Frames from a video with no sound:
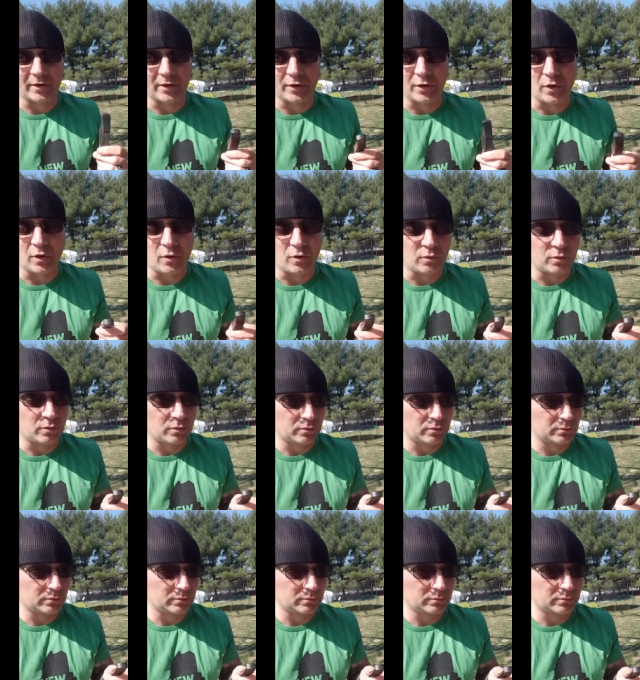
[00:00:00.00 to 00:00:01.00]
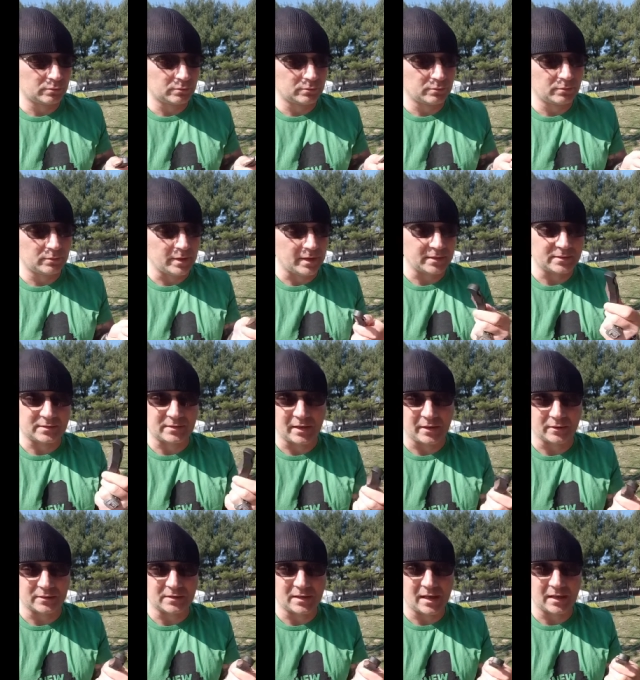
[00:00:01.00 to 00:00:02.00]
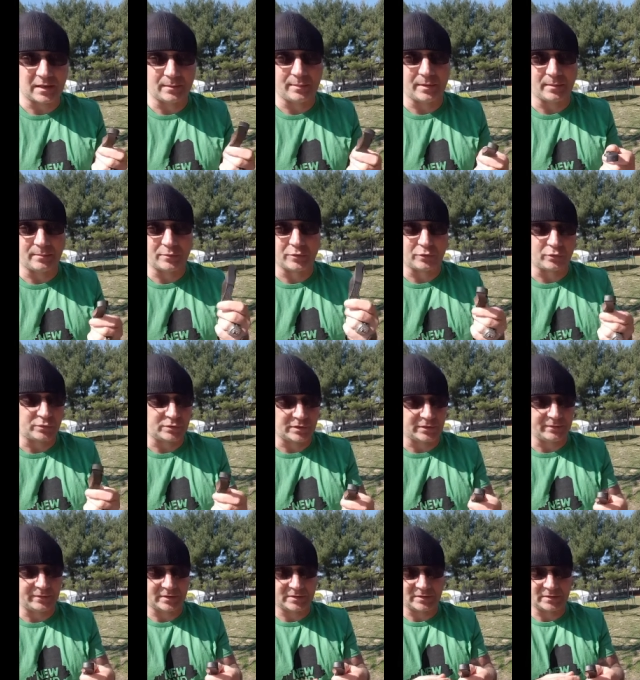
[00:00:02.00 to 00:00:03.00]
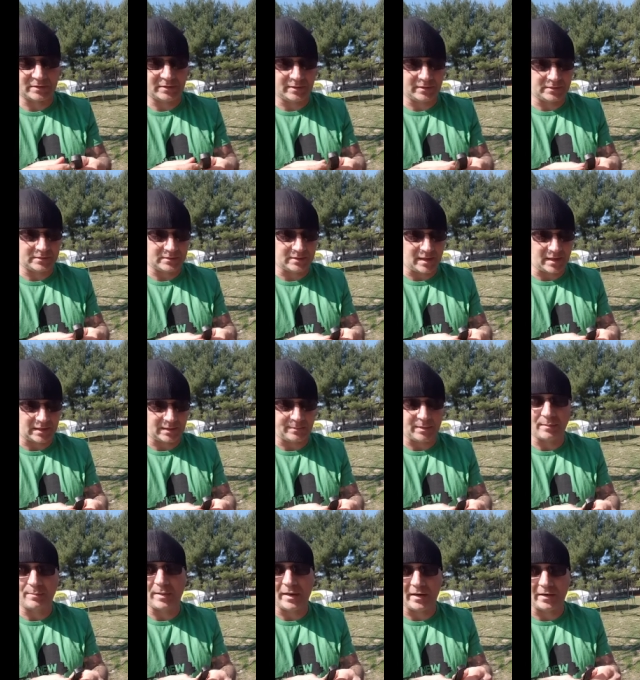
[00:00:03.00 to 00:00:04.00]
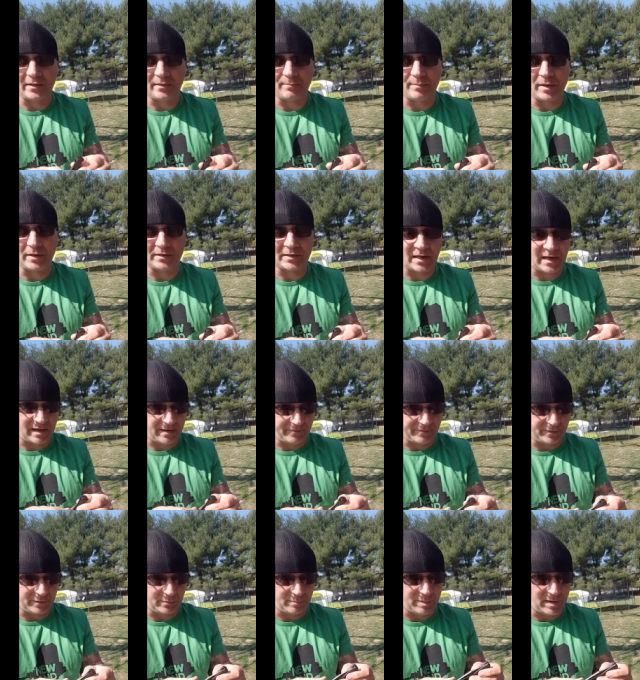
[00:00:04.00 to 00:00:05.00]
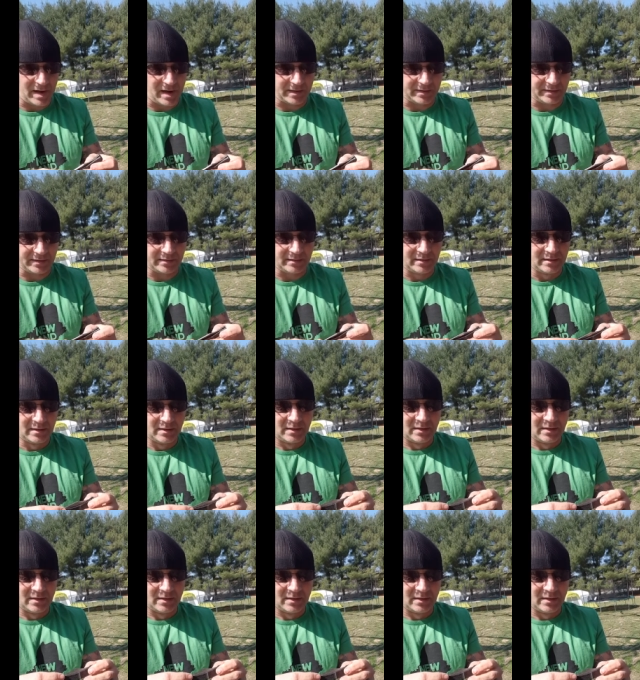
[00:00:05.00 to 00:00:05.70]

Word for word: going to know it's there. It's not going to be obtrusive. It's it's not going to be a pain in the butt to have in your pocket.